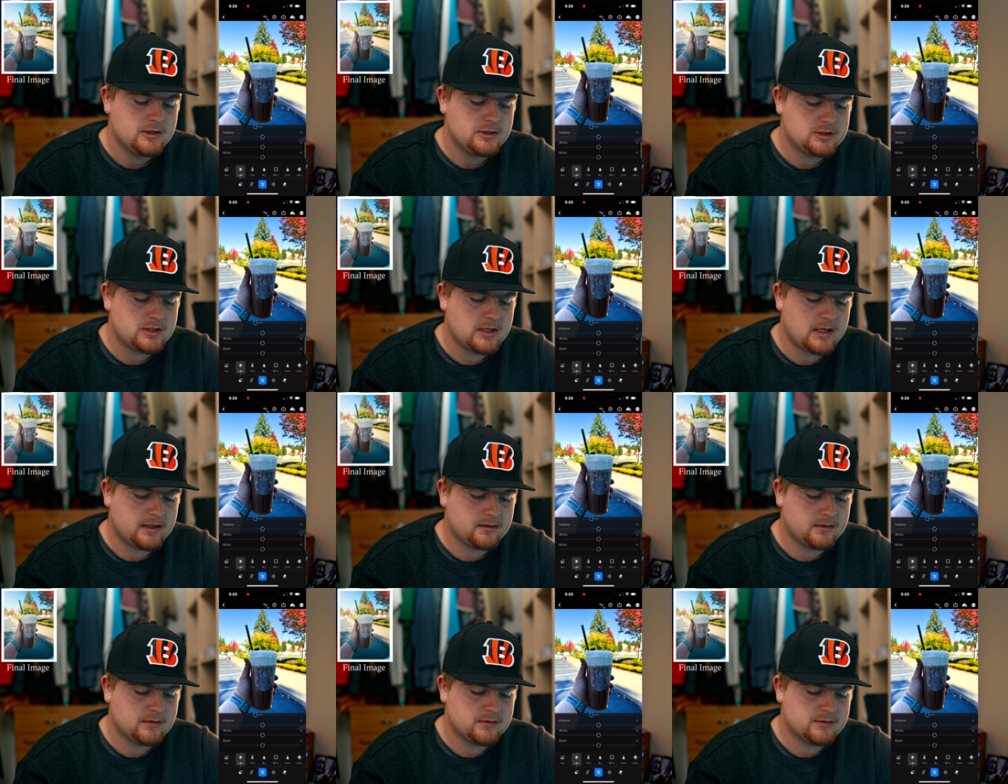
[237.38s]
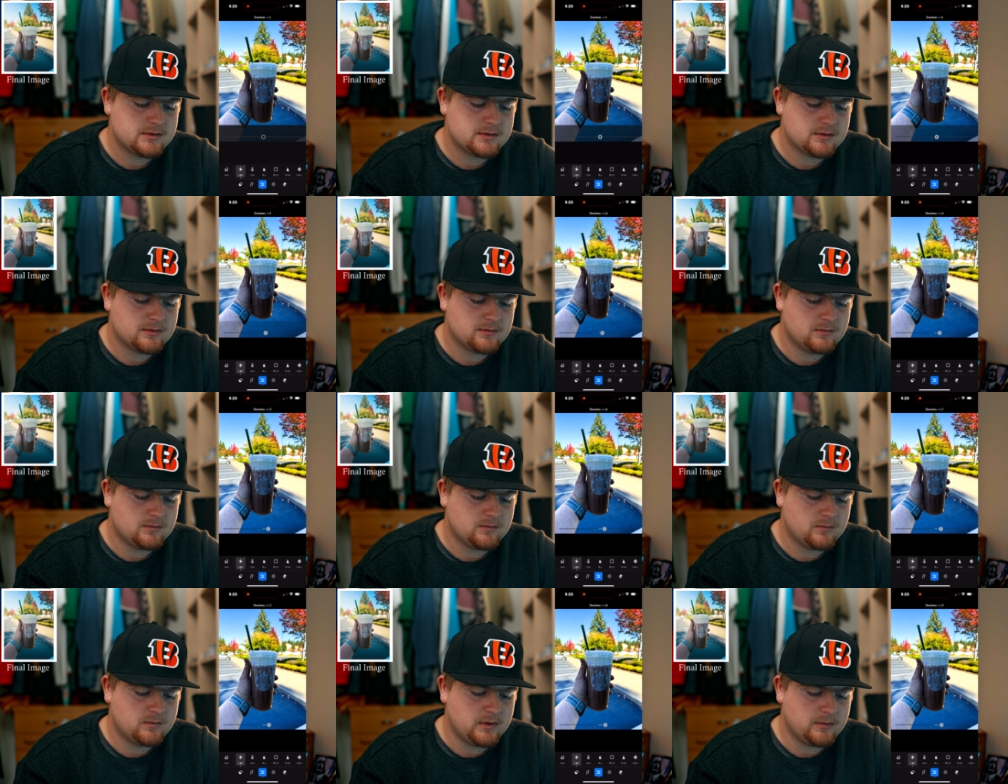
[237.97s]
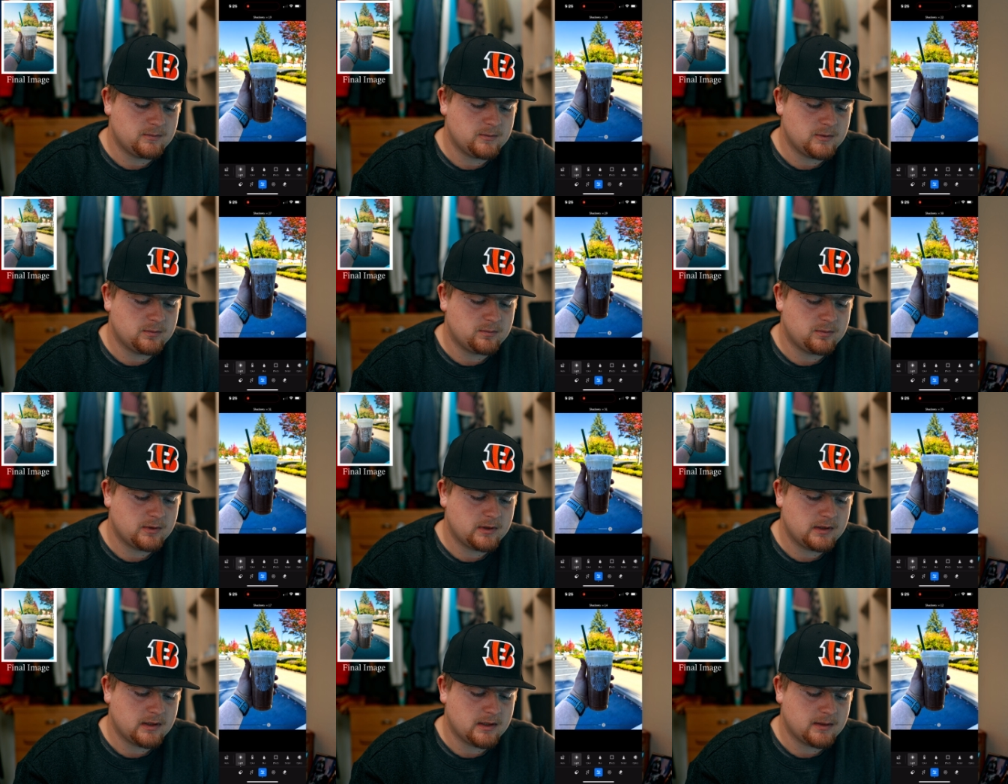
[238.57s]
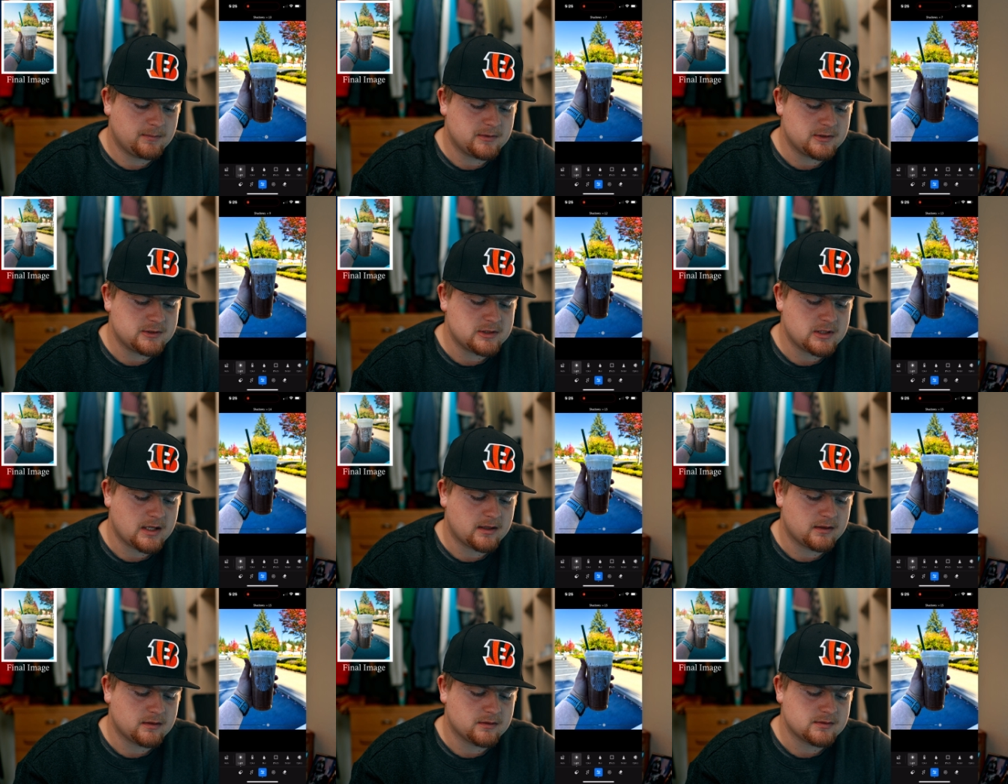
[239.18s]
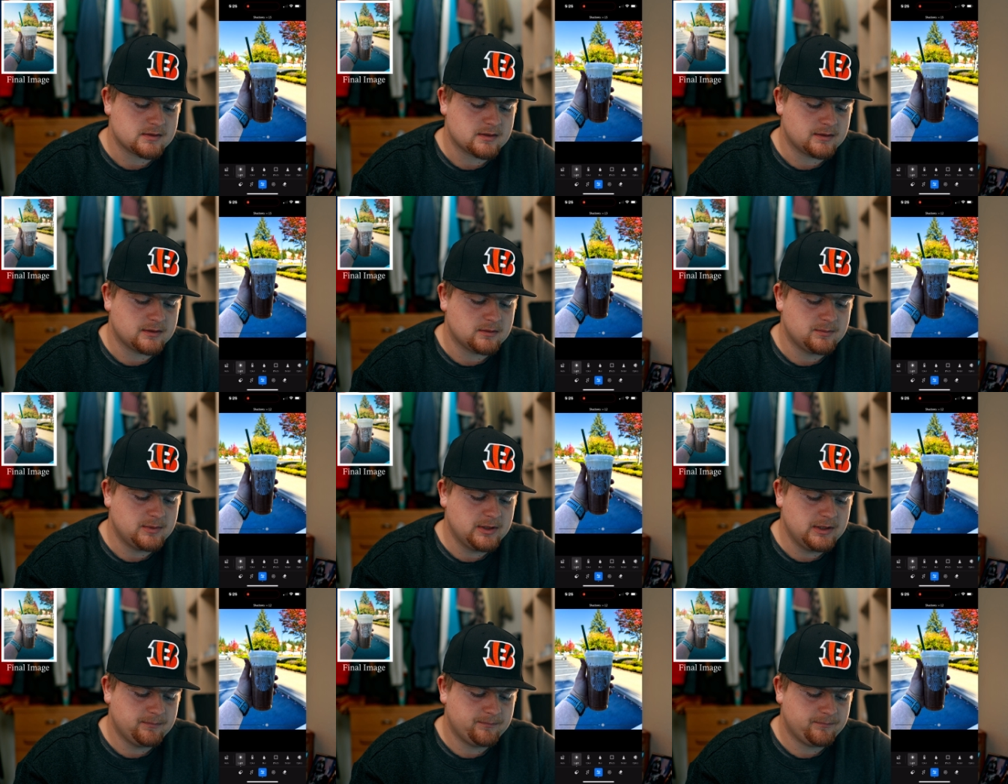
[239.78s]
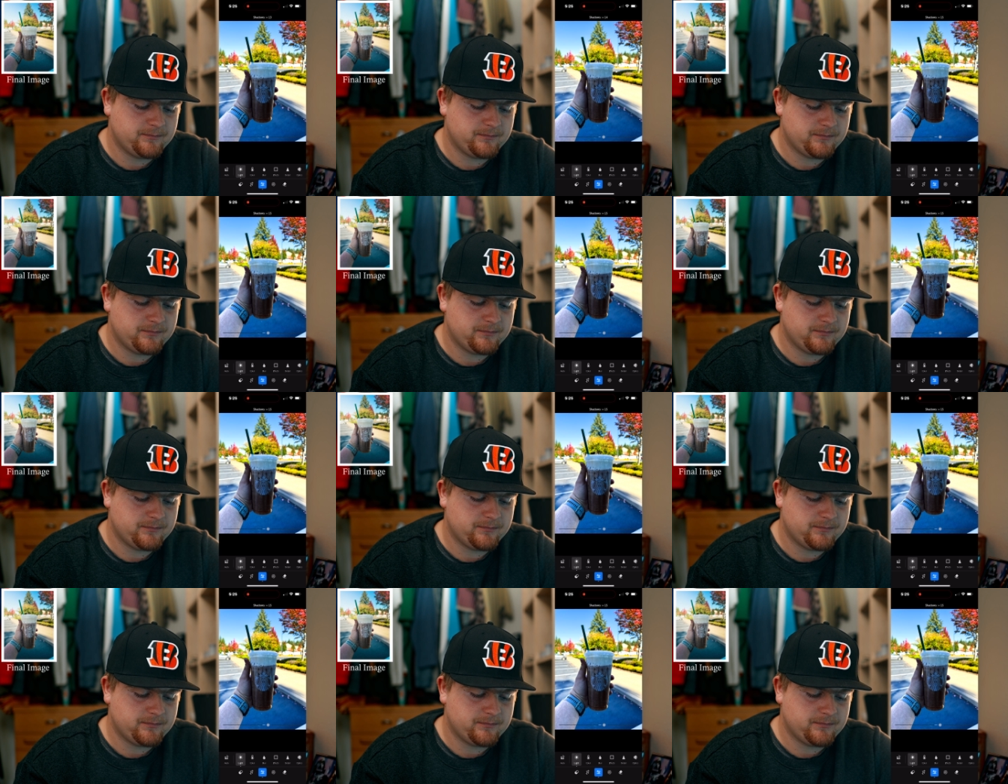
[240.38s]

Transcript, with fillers: Shadows, we will bring up the shadows a little bit.